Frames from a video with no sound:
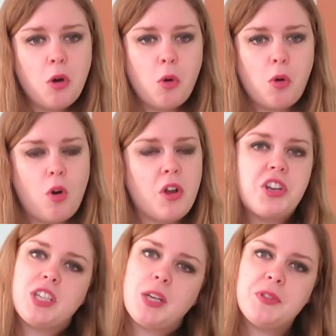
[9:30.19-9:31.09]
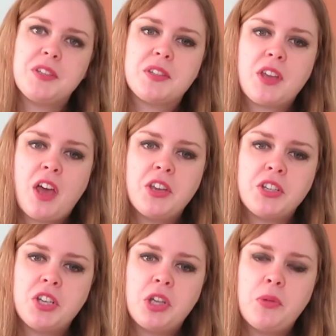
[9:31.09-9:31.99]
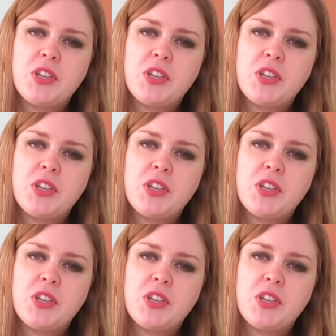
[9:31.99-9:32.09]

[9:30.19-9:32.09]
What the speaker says: or on a ship's excursion,